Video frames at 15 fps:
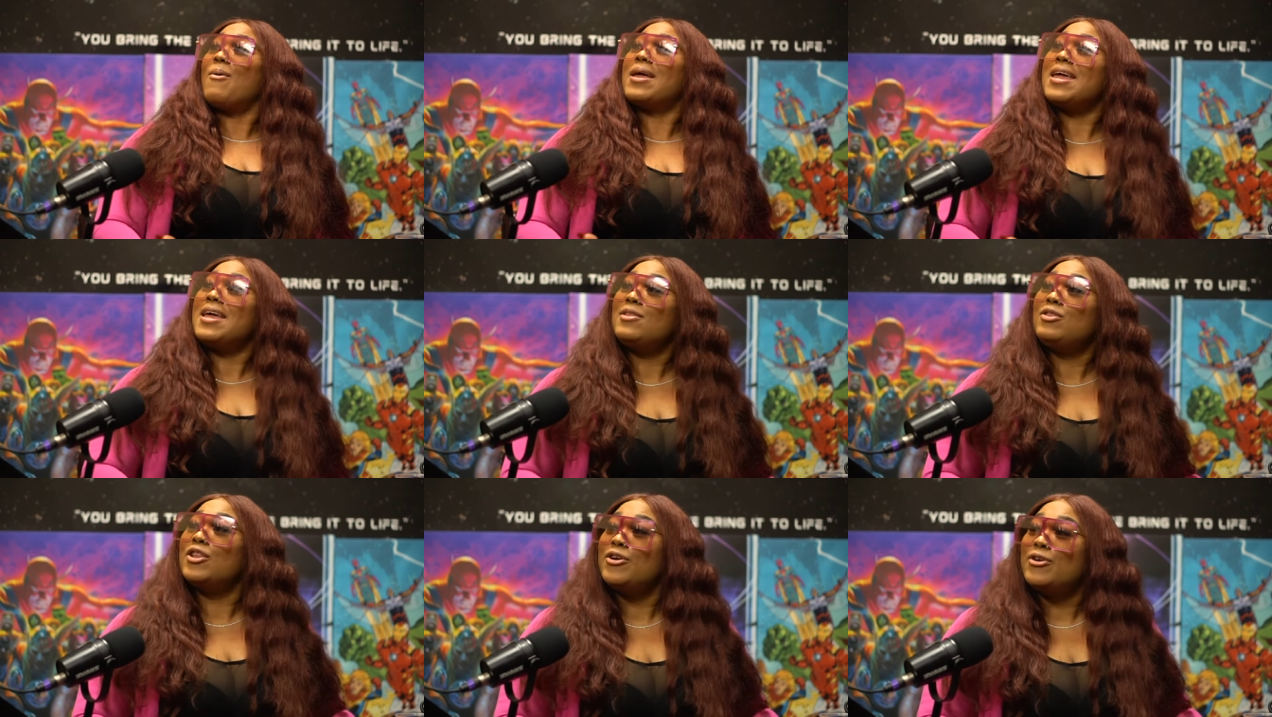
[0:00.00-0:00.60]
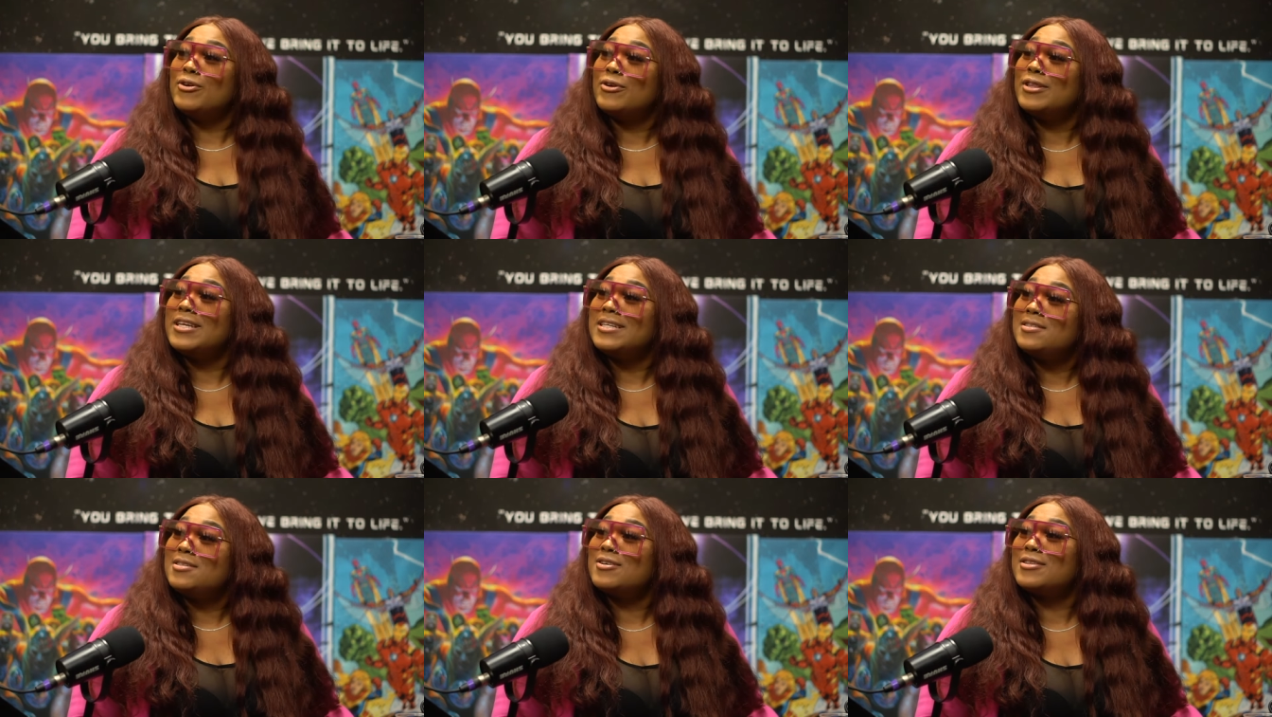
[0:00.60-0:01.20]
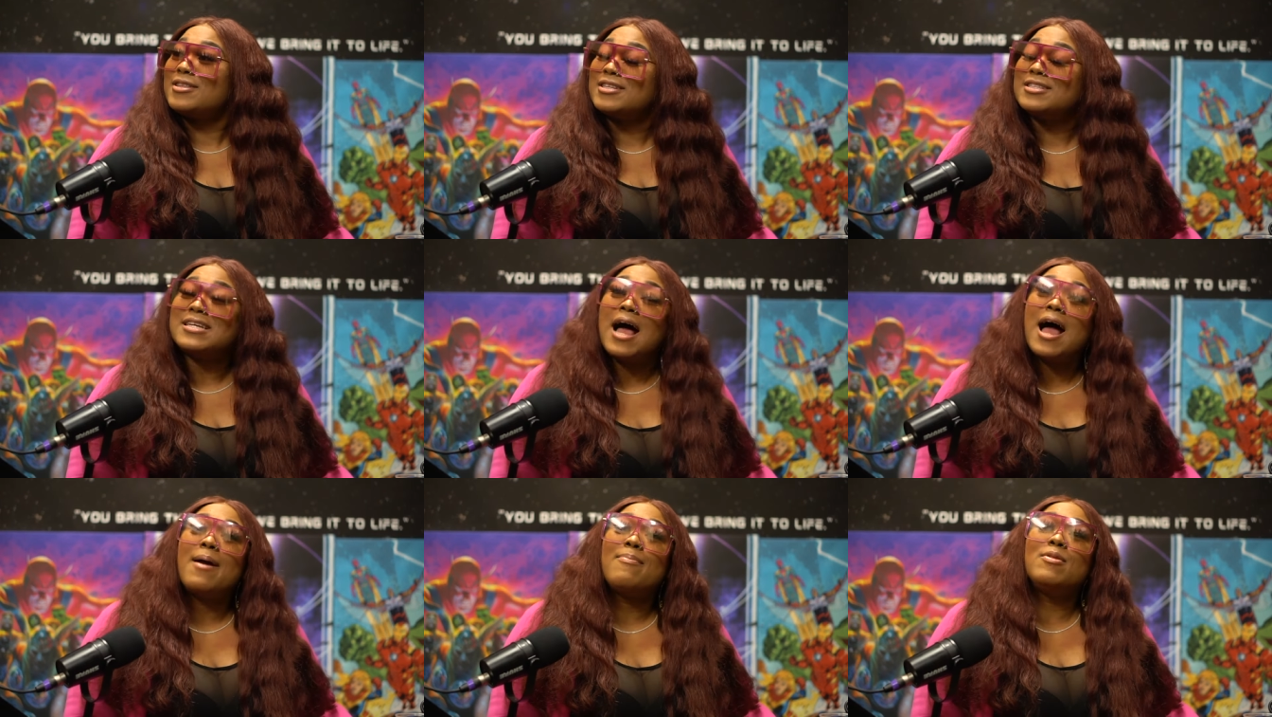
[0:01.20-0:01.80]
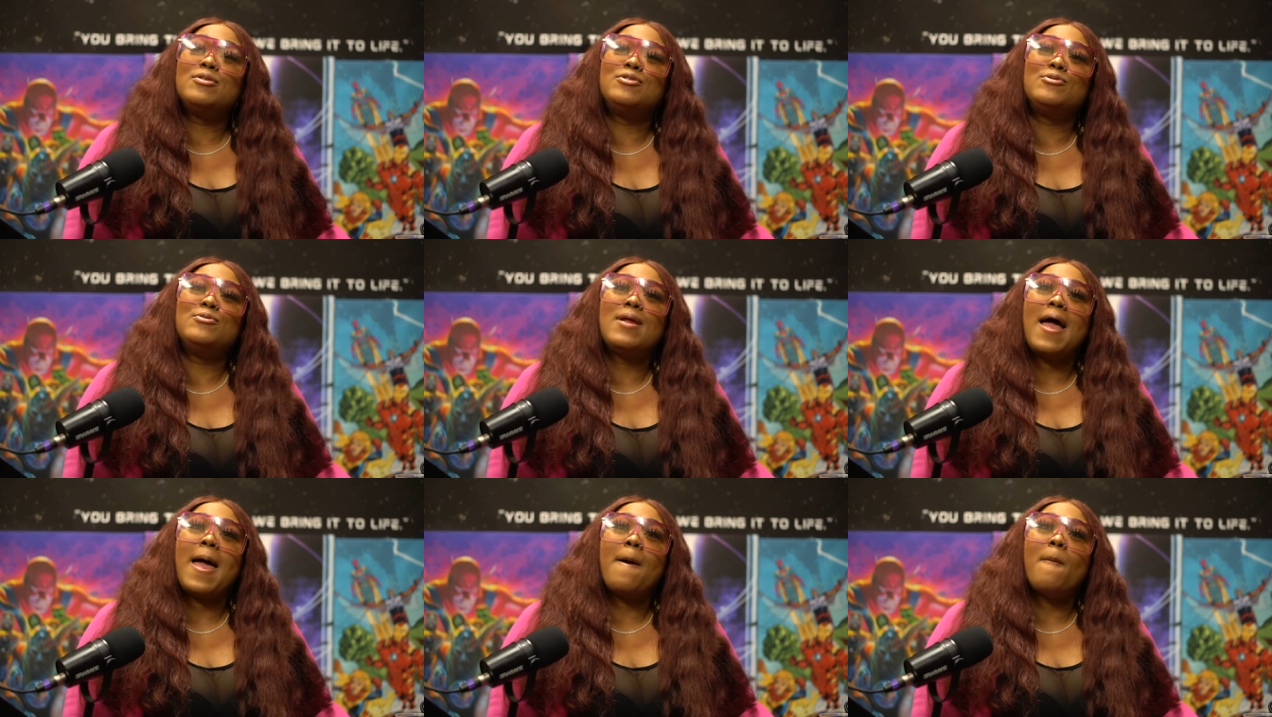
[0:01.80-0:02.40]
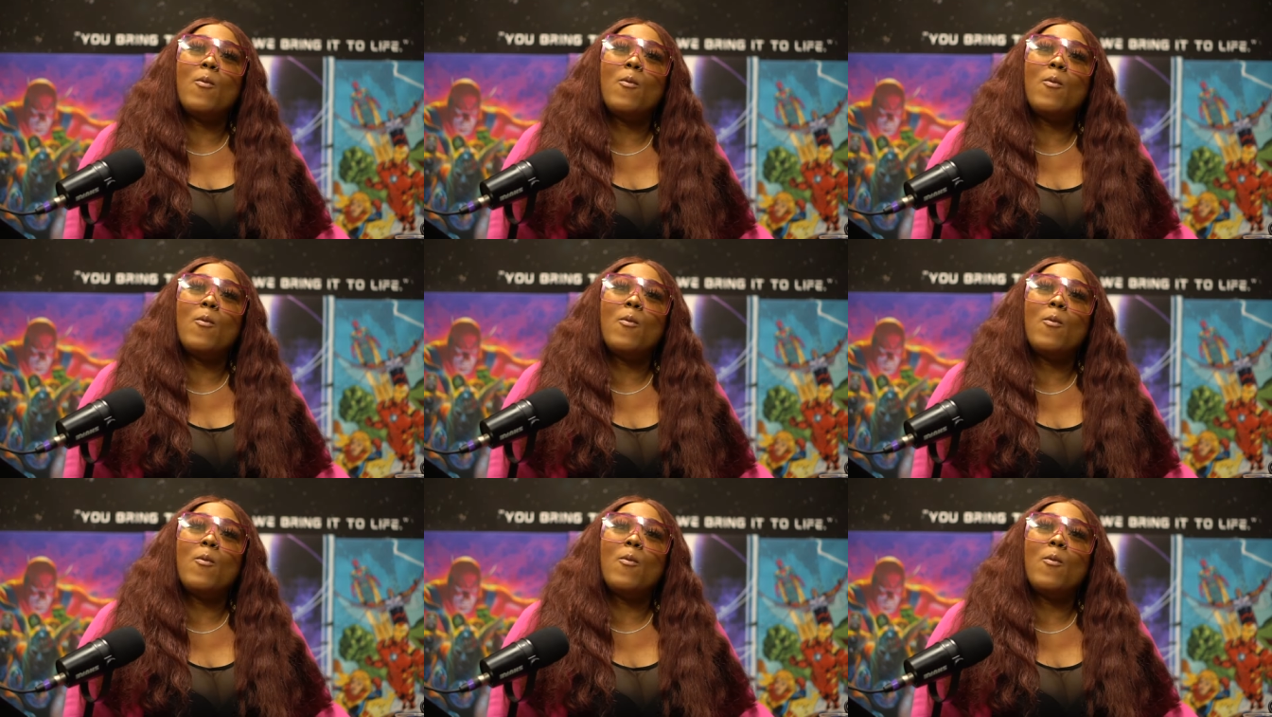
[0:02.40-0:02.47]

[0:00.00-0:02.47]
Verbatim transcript: he literally took the time to do that.